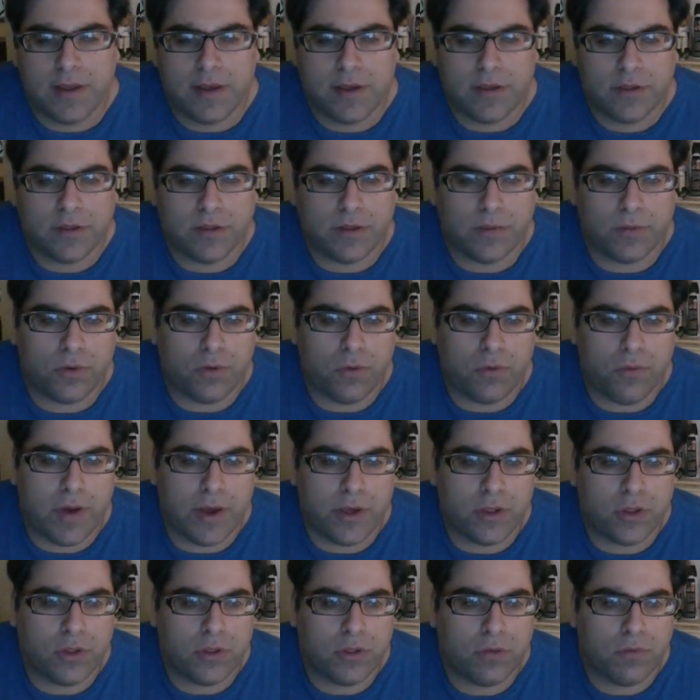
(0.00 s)
similar
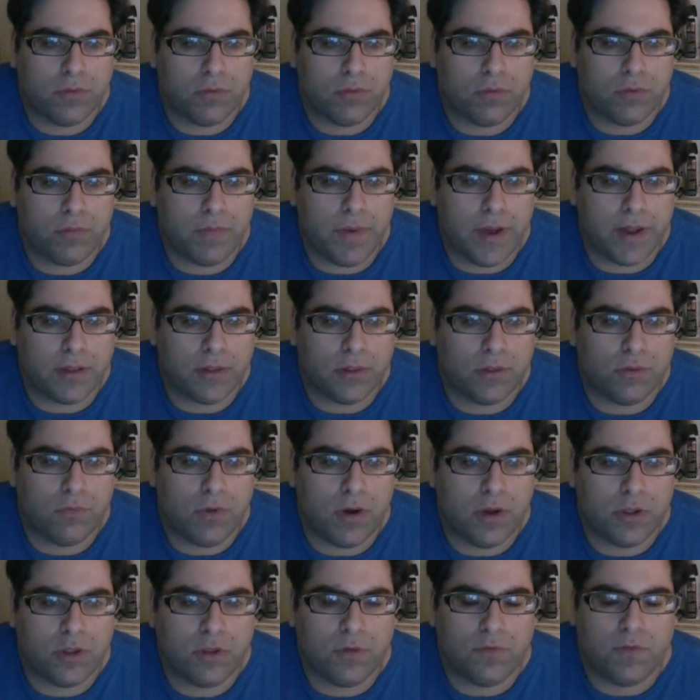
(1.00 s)
questions with respect to the
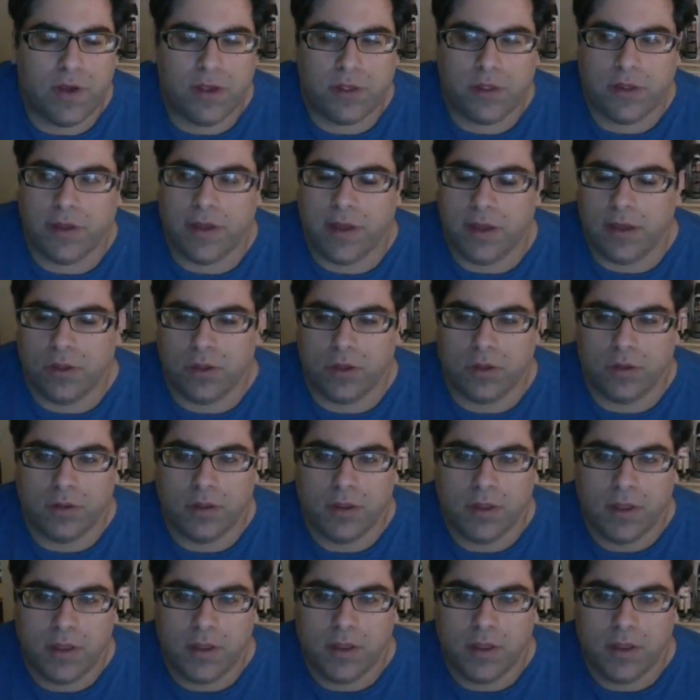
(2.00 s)
Russia investigation.